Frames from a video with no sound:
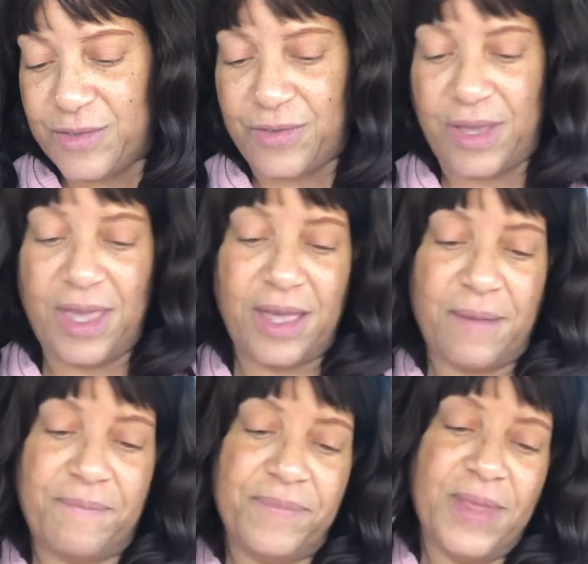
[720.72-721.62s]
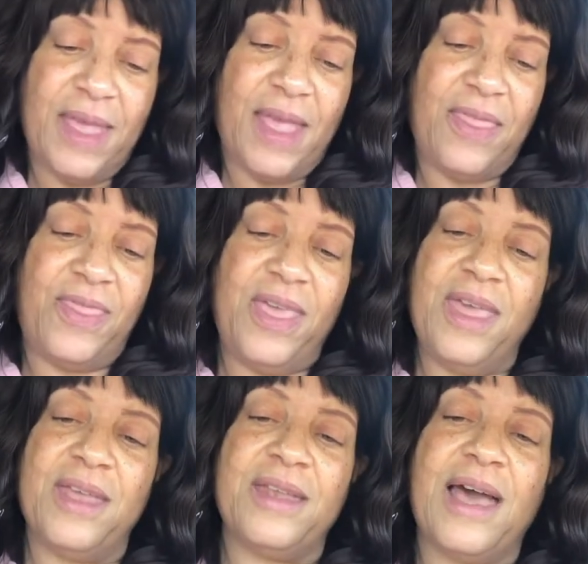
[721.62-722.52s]
for him. And
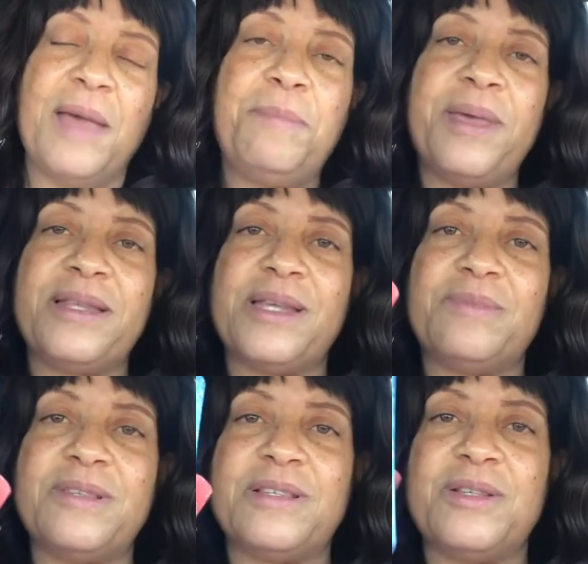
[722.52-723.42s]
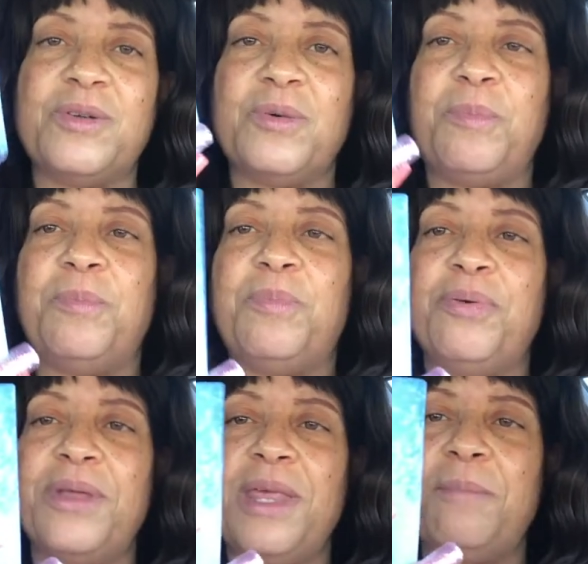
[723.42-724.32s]
then I picked up this little
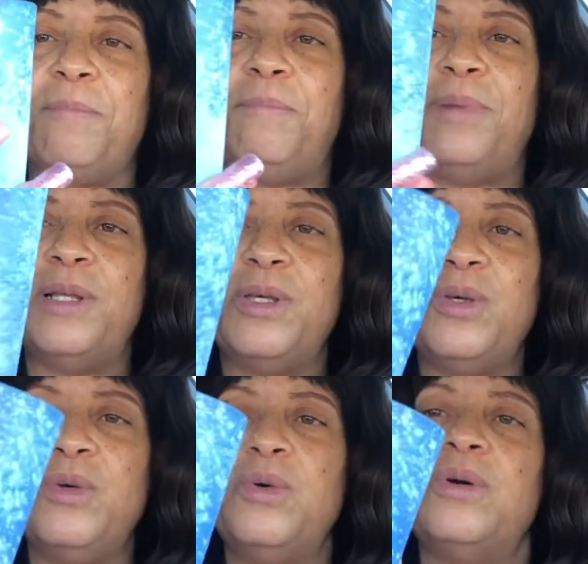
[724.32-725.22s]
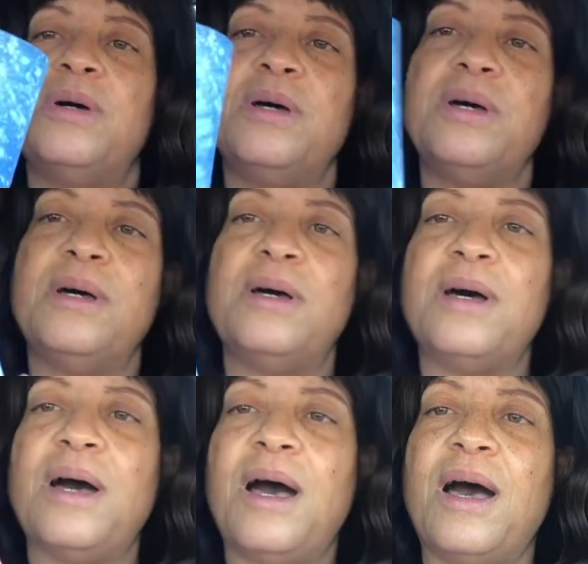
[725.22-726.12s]
pretty blue,
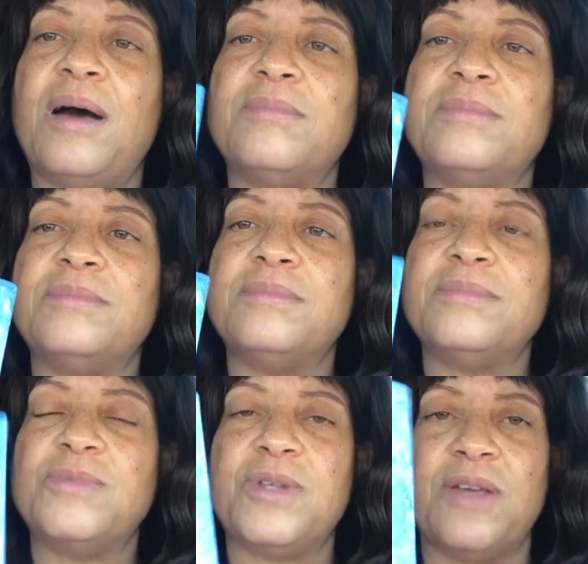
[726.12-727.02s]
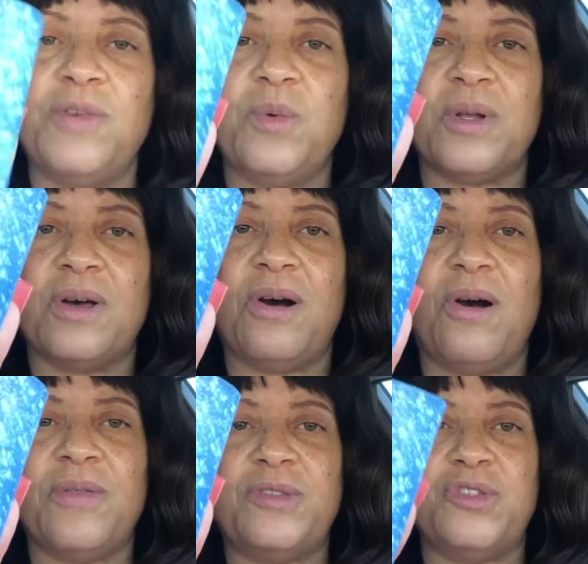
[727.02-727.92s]
um, whatever you want to
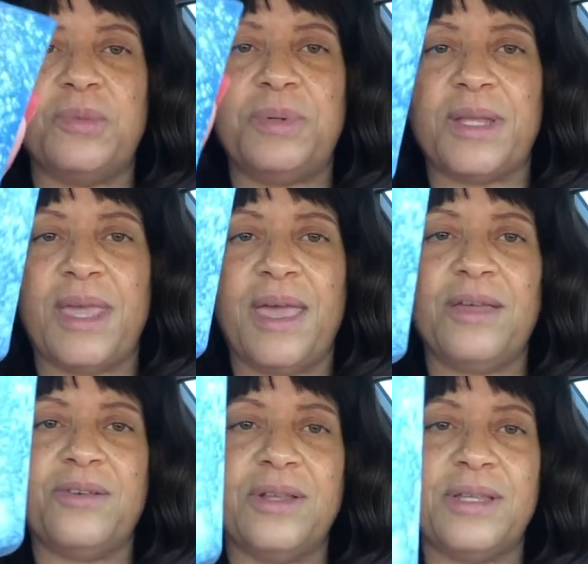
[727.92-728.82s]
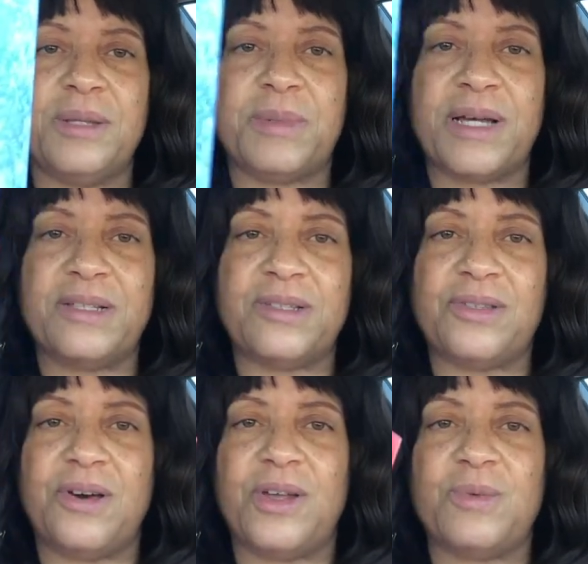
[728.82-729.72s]
call this. You can put a candle in it, but I just
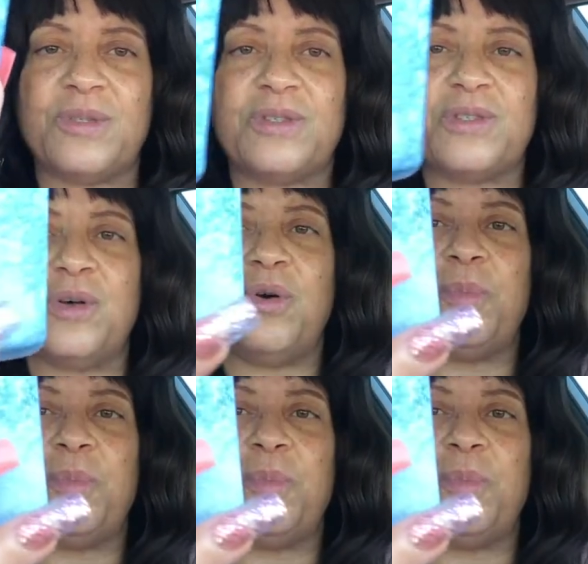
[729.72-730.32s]
thought it was so